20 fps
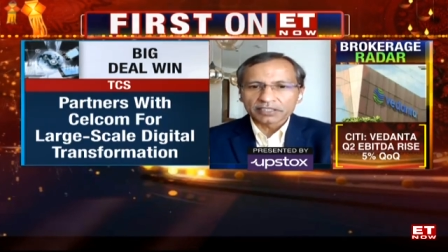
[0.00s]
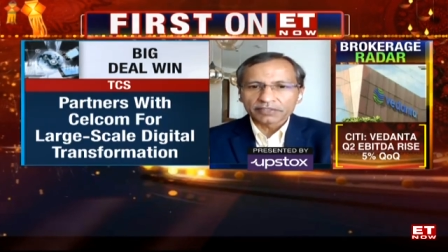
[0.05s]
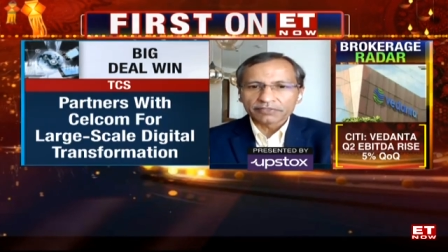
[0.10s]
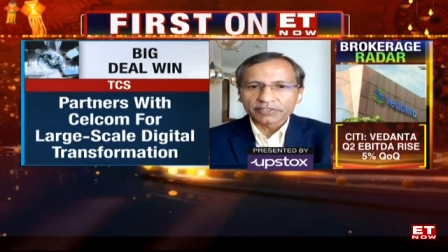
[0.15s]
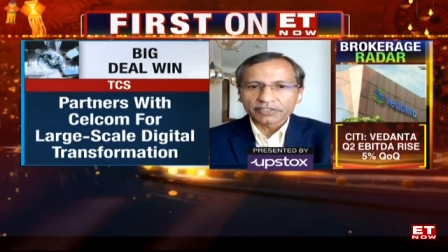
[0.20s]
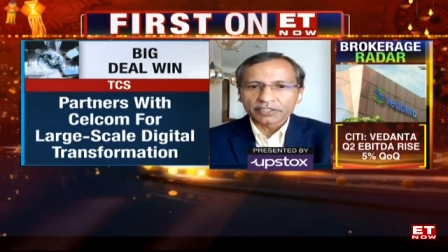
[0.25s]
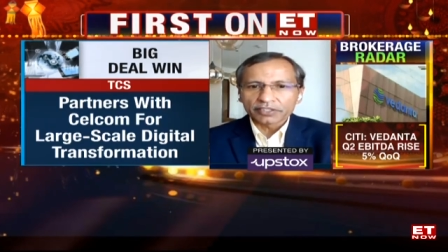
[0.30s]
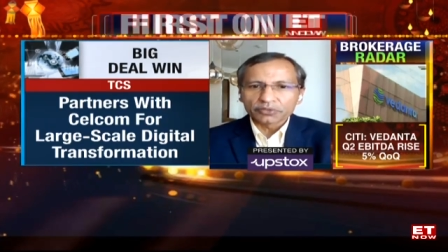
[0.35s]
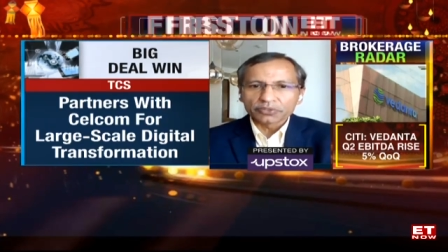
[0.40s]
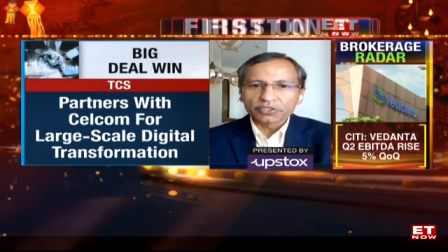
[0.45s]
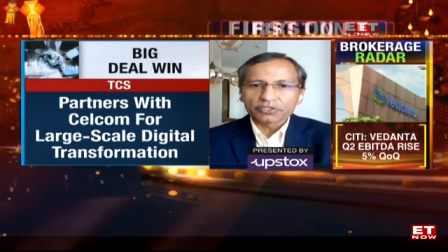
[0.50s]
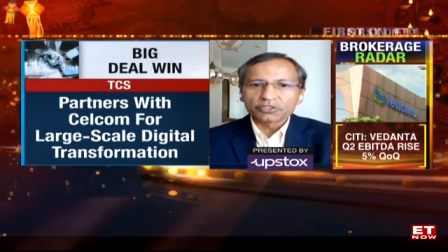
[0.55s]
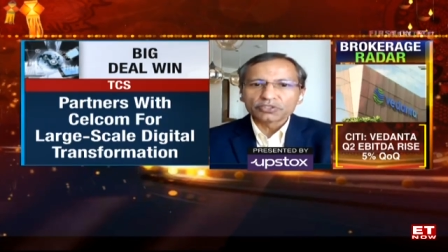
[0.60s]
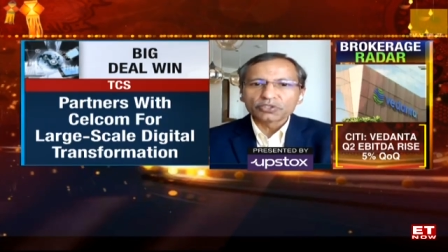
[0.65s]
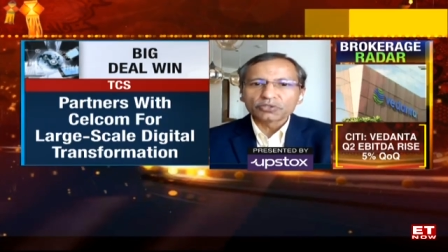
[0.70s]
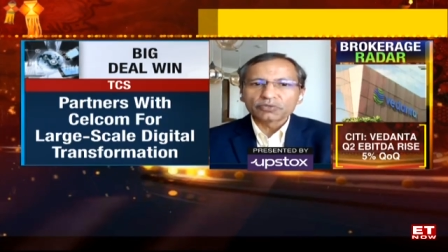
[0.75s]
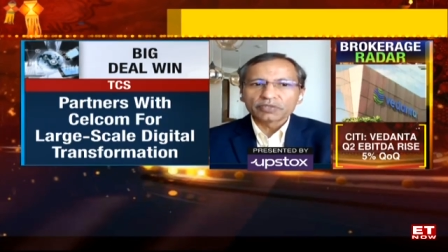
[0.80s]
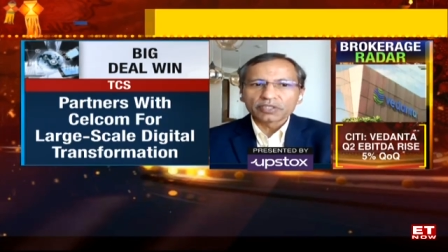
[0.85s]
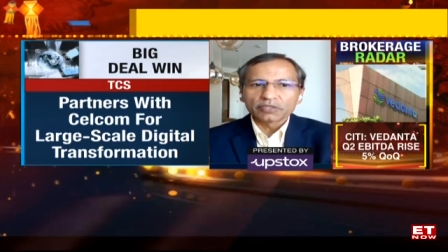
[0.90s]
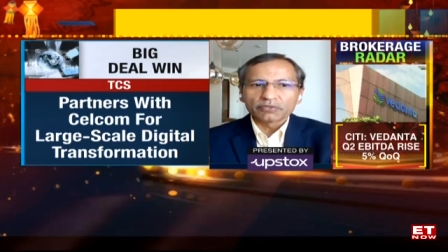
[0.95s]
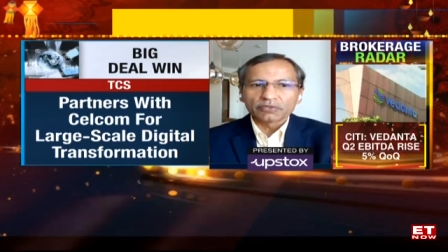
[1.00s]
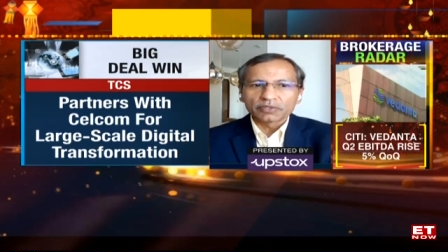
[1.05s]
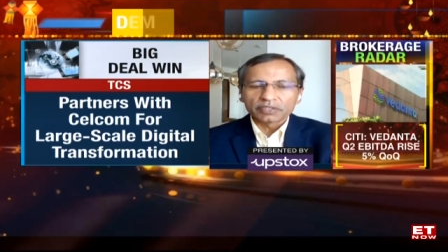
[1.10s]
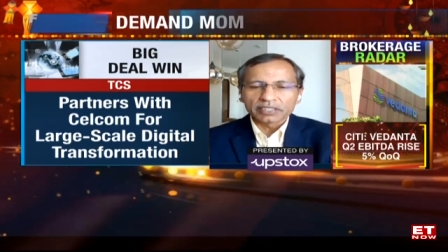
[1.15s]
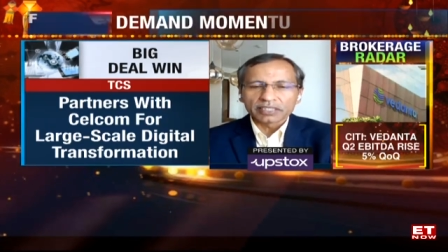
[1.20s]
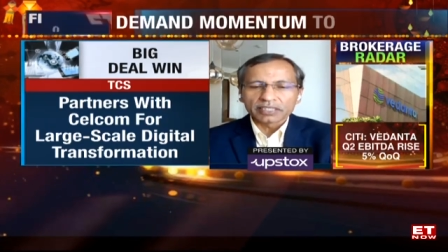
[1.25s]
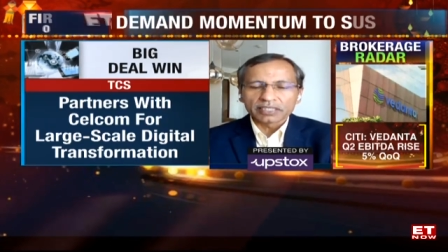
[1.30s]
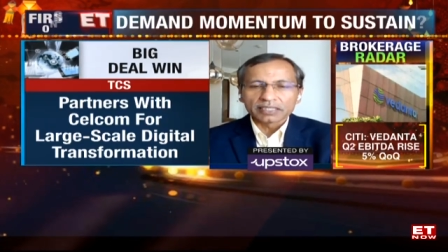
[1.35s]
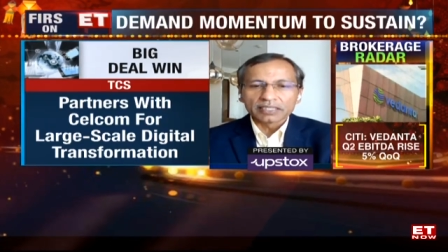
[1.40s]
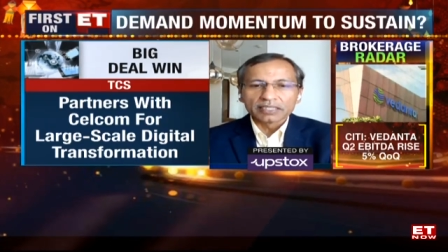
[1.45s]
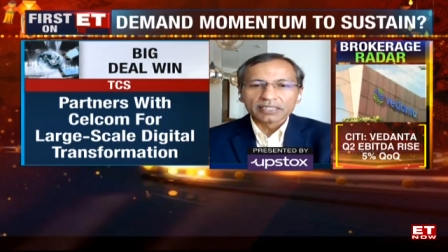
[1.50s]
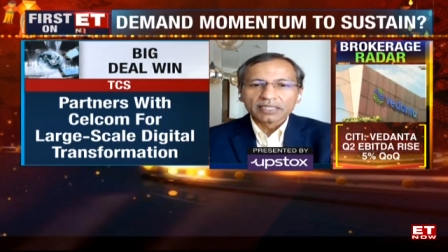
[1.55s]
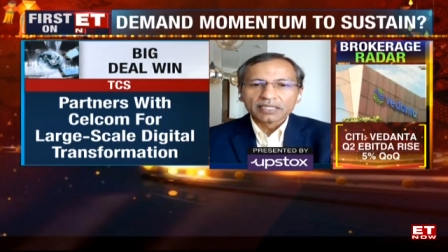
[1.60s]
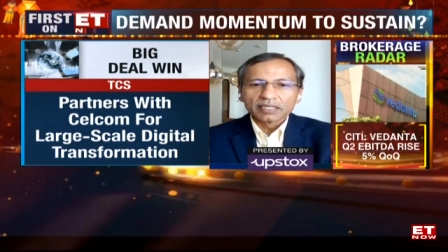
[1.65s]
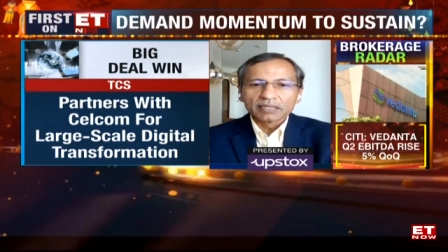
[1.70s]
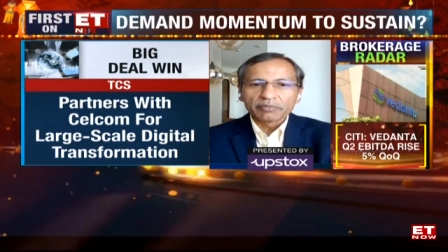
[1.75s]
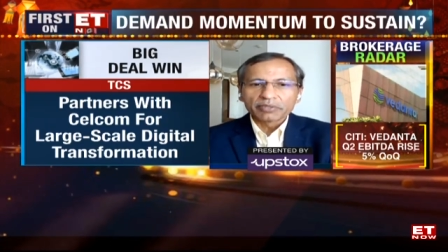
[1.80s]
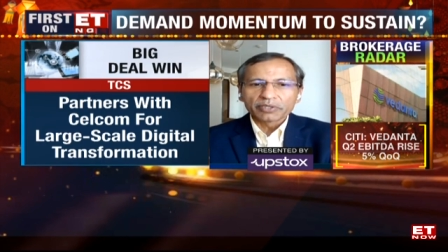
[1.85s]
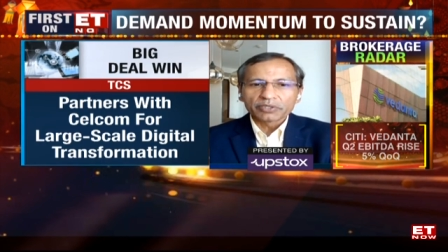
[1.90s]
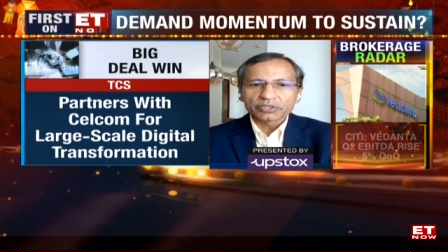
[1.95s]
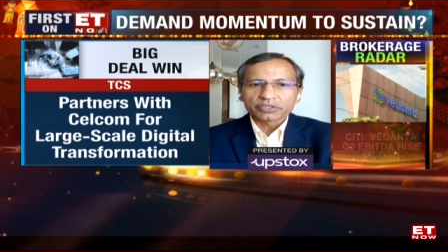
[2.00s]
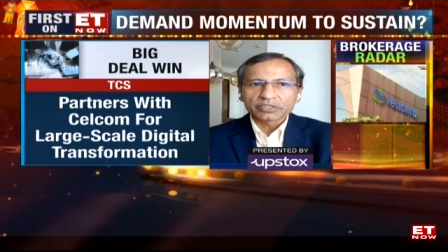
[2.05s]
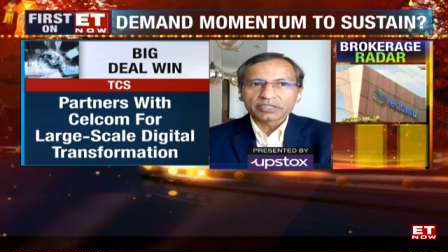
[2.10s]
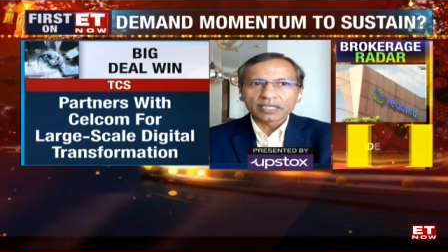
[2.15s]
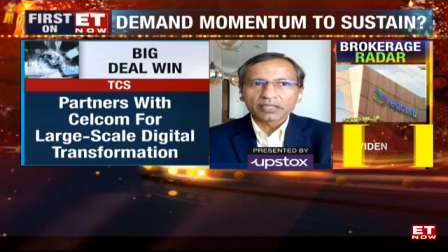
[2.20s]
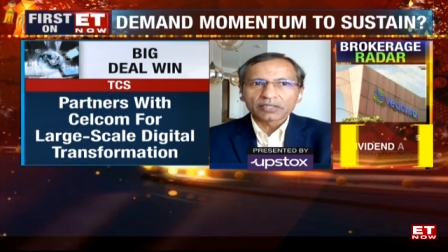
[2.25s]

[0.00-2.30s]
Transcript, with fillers: shifted to this new way of working because